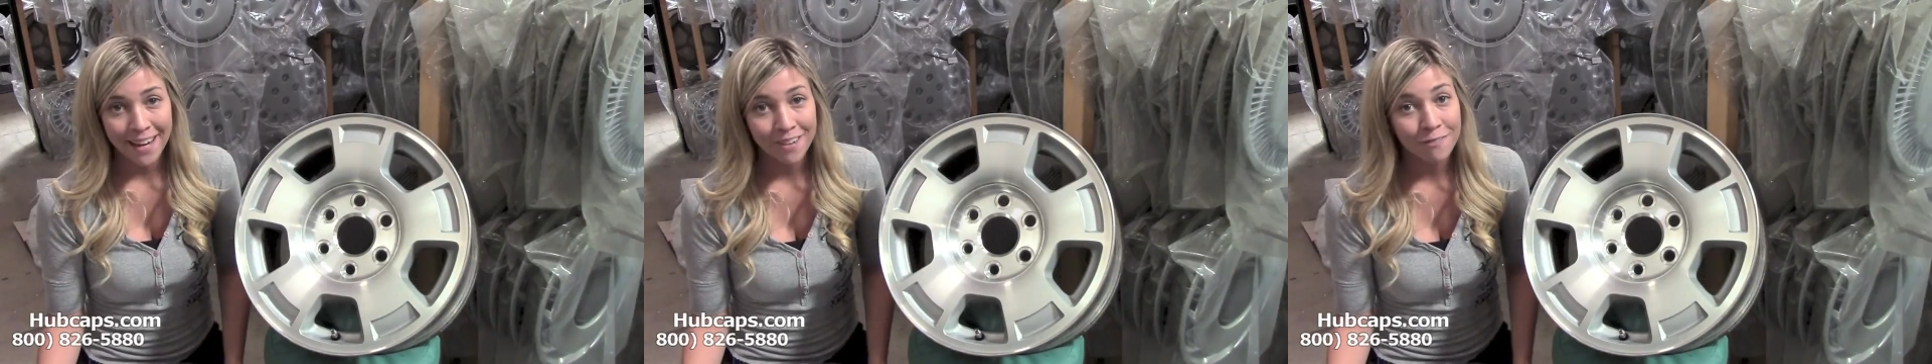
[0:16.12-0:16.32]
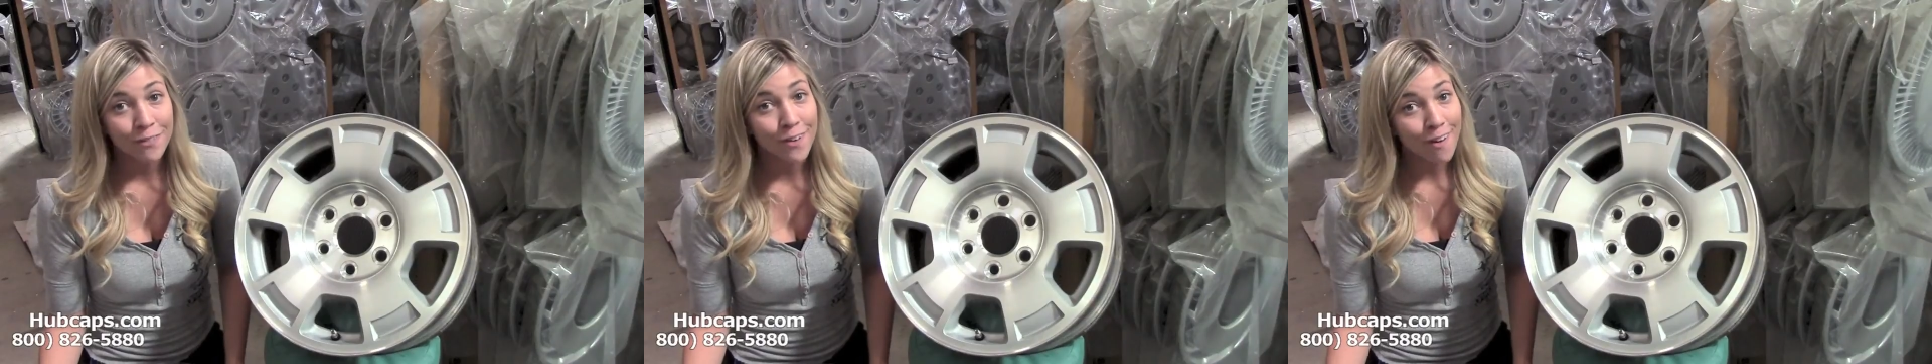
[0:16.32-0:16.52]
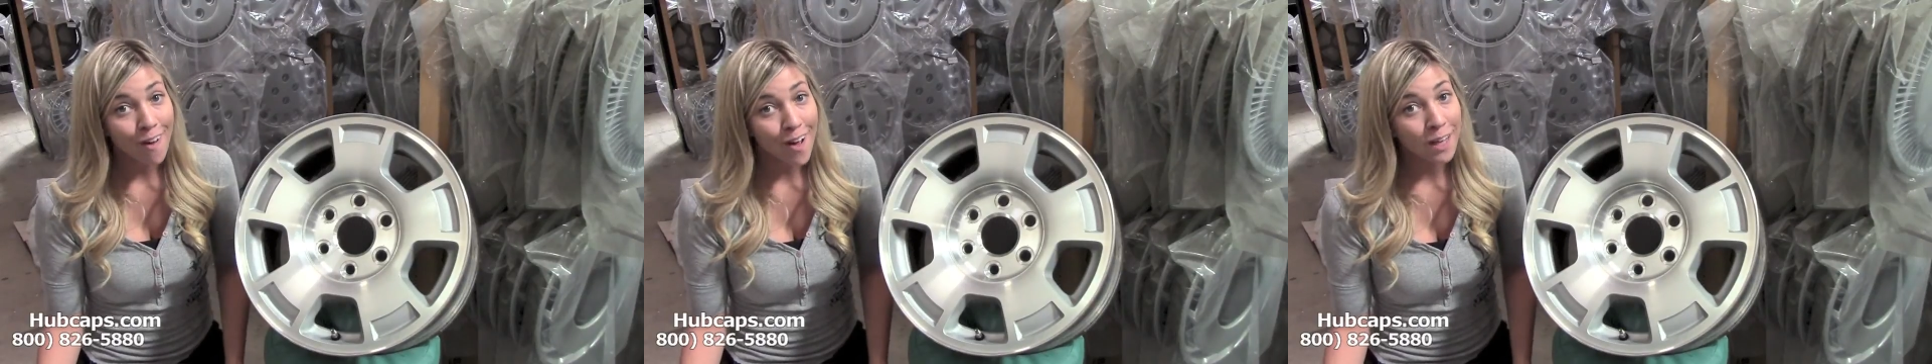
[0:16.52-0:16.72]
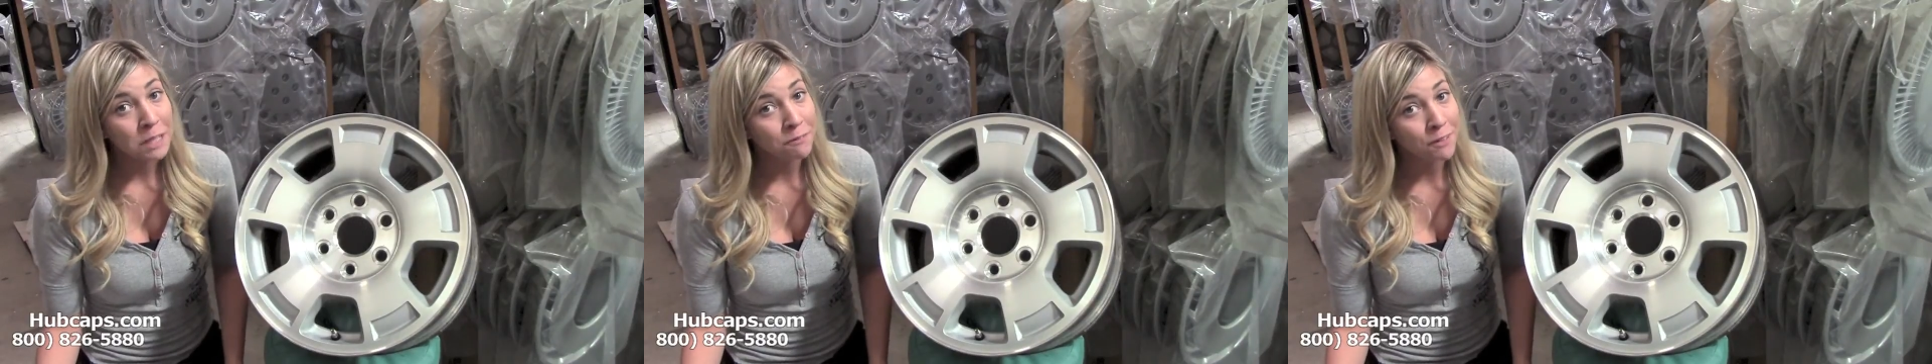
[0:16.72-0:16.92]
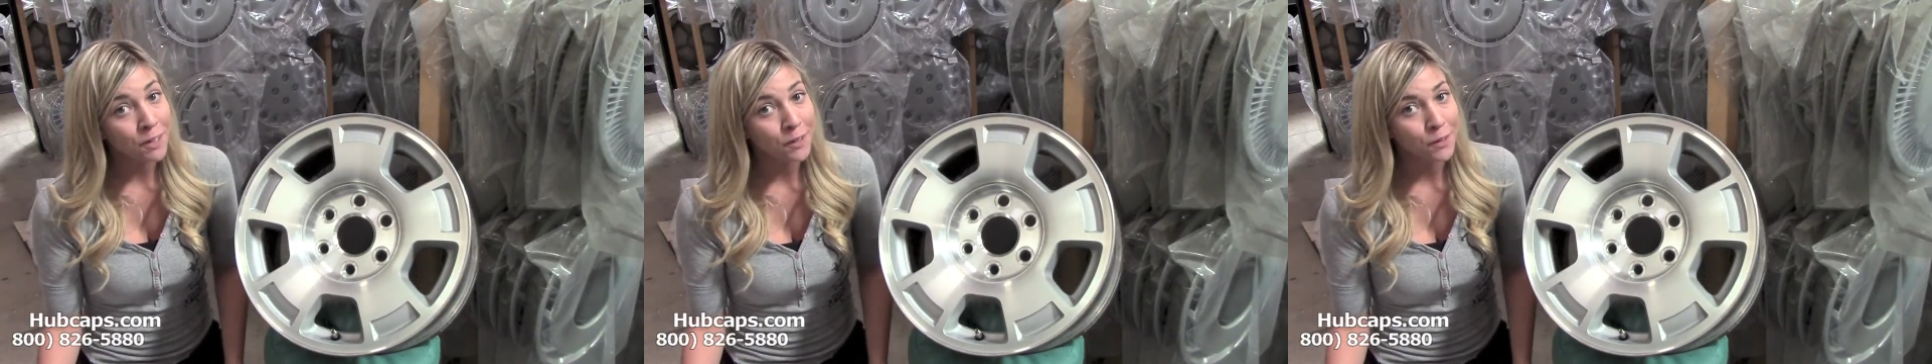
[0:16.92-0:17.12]
for all
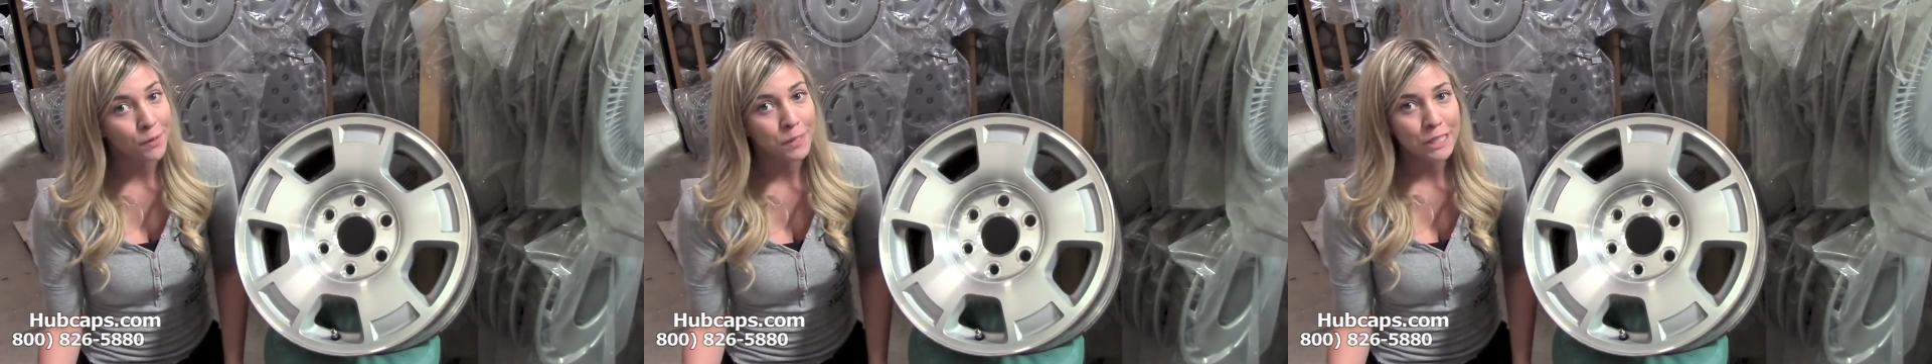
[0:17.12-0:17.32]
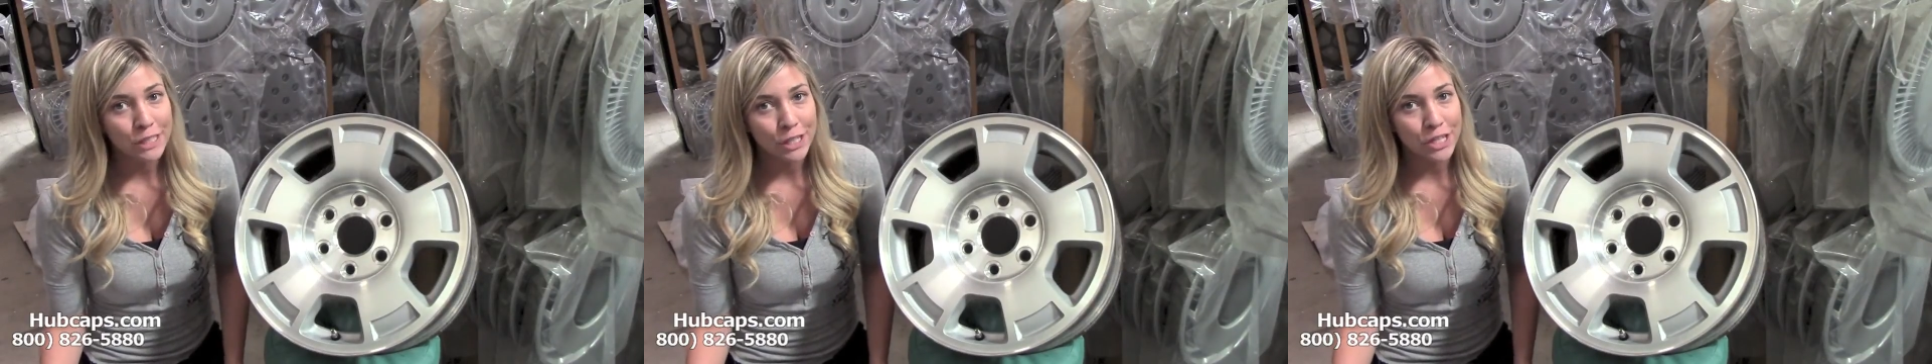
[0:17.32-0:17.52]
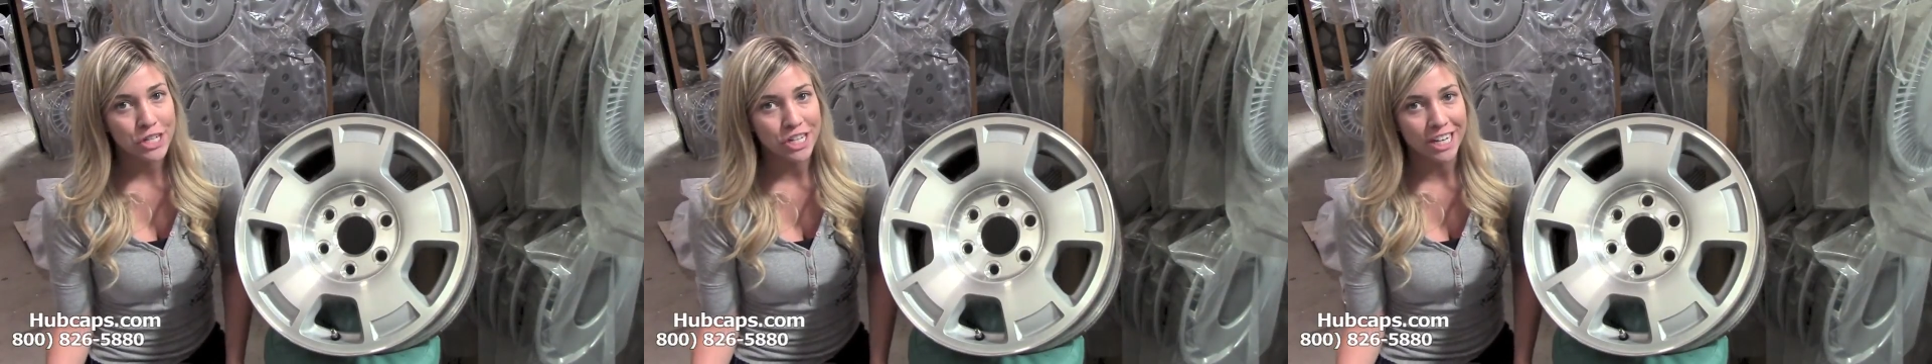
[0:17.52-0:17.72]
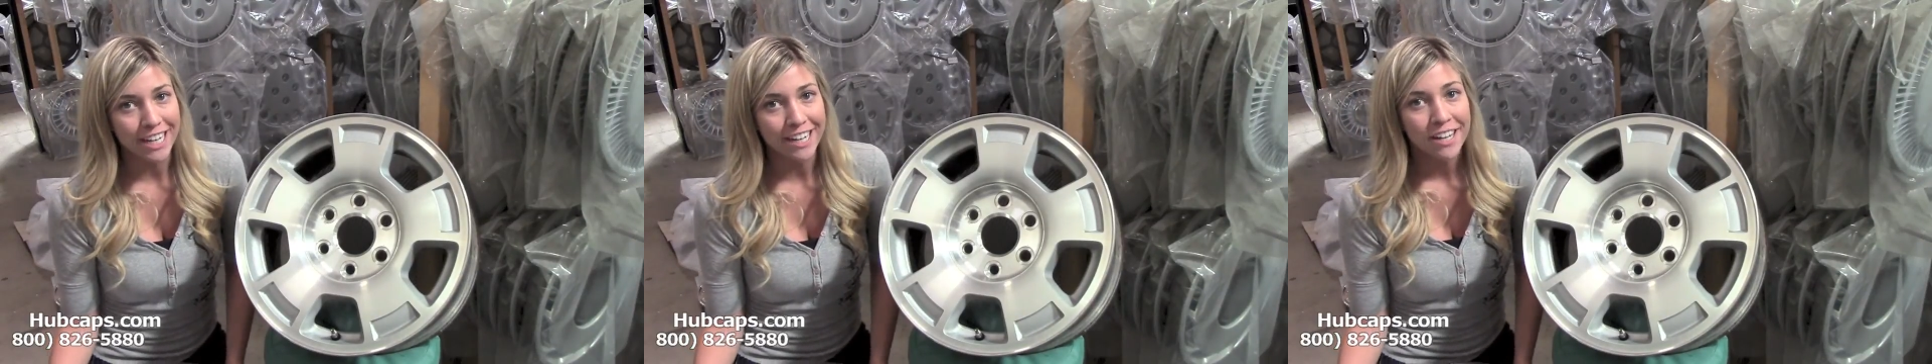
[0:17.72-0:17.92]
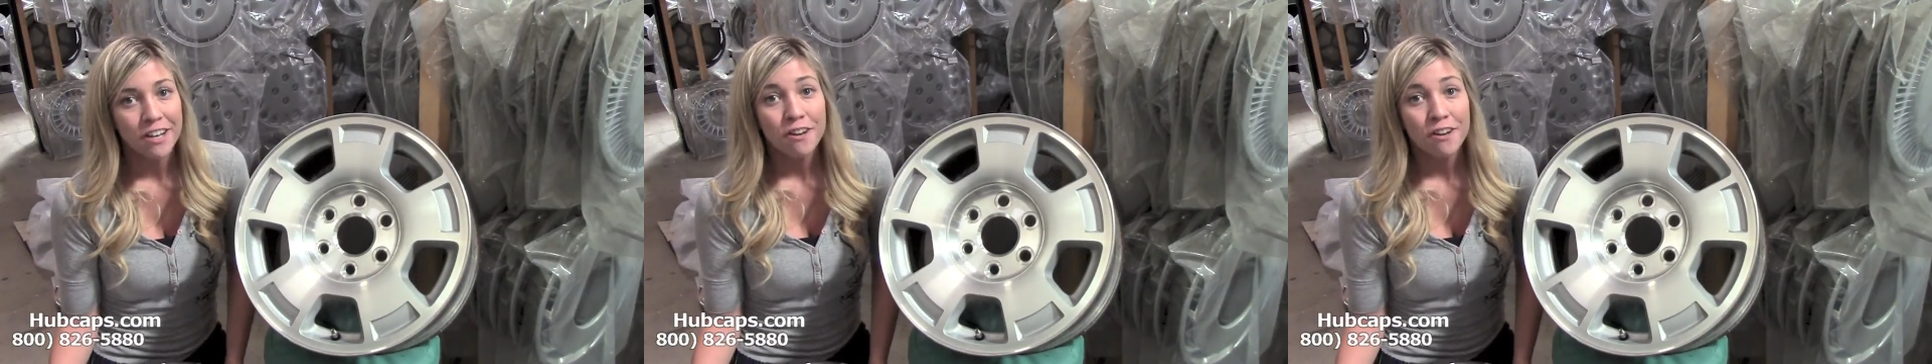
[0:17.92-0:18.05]
of you searching